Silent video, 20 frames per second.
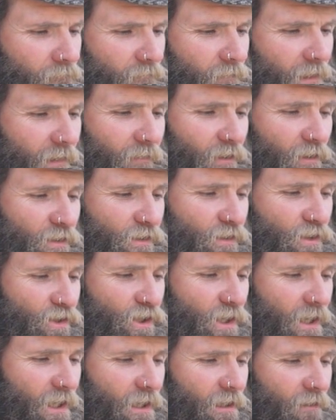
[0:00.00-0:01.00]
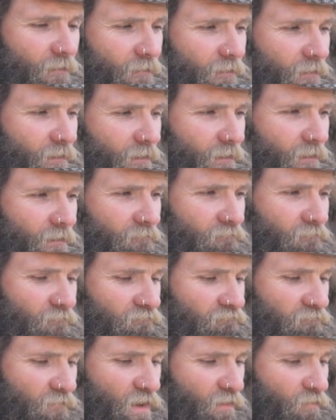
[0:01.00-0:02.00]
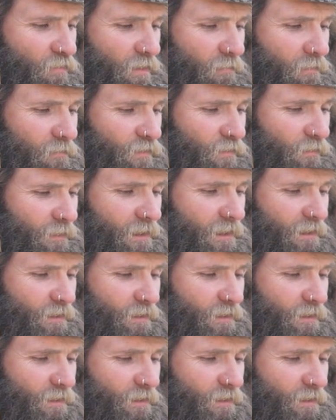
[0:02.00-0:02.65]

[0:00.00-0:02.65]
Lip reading: Never lost a chain, no problems with it.